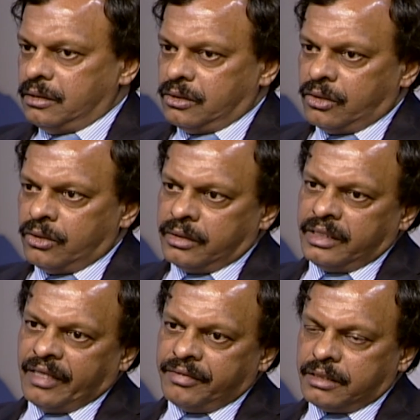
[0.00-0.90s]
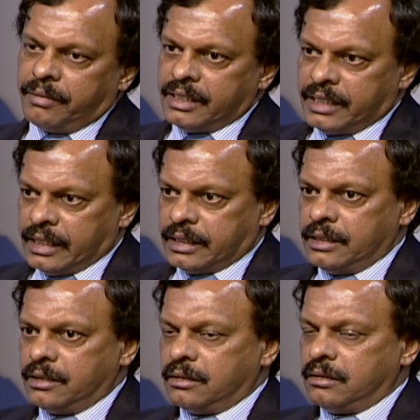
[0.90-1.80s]
So the diversified
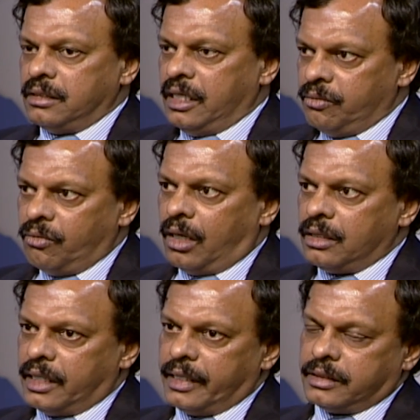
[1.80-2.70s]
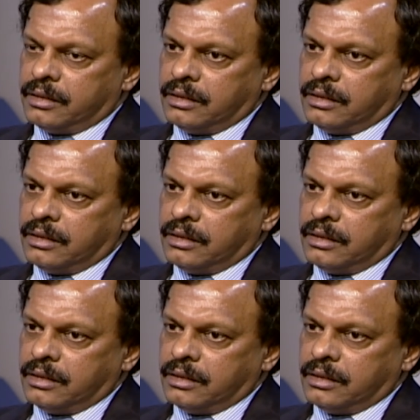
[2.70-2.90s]
sectors involve that